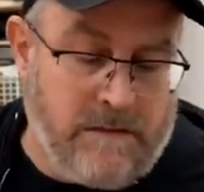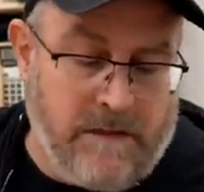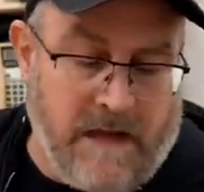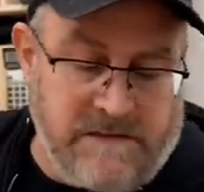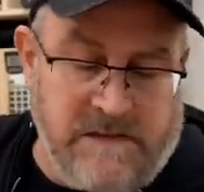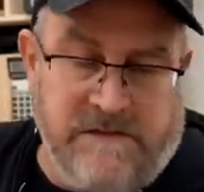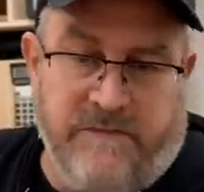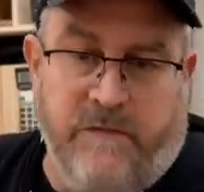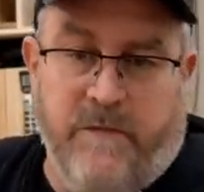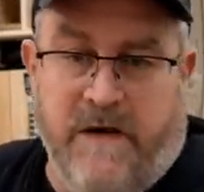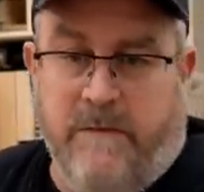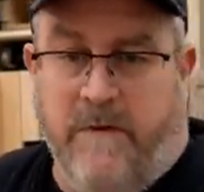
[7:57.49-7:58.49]
Not just for
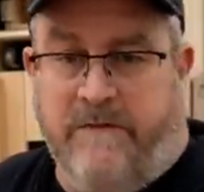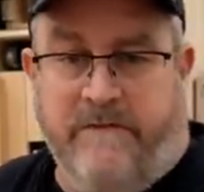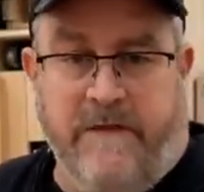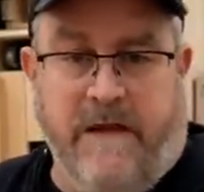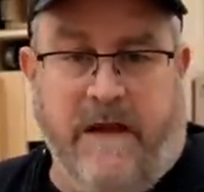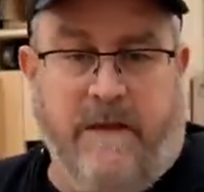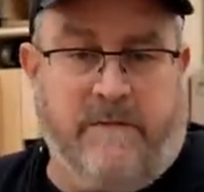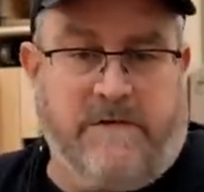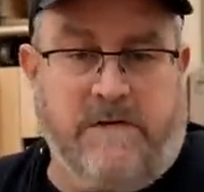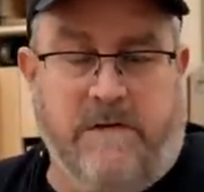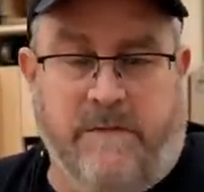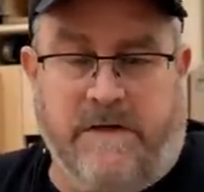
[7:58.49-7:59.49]
me, but for them
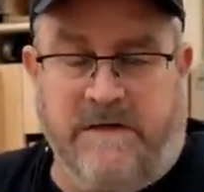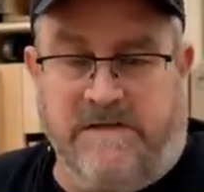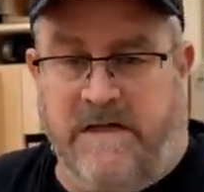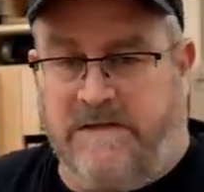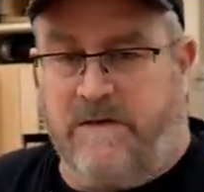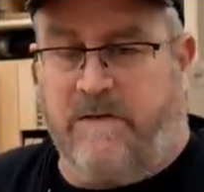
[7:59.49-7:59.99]
too, because that's a